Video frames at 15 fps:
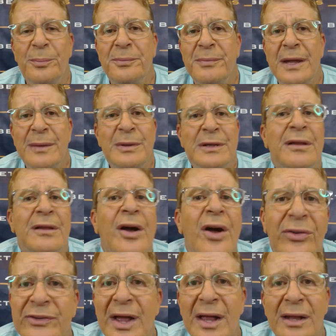So
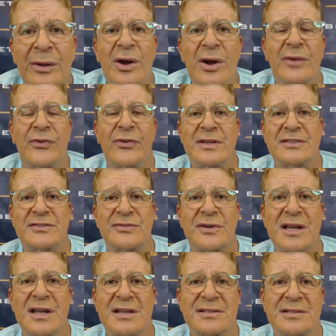maybe Dahl's not long for
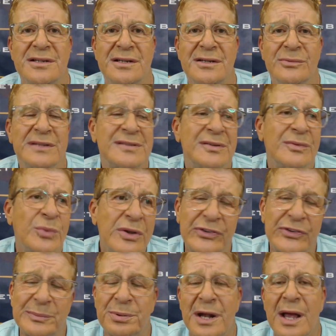this roster, and
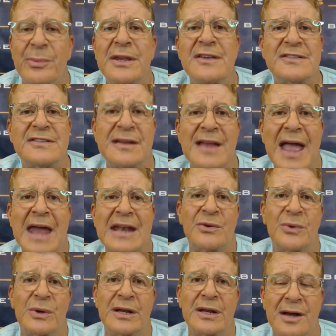Weston Wilson probably isn't
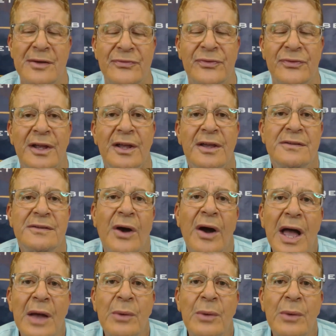adequate enough.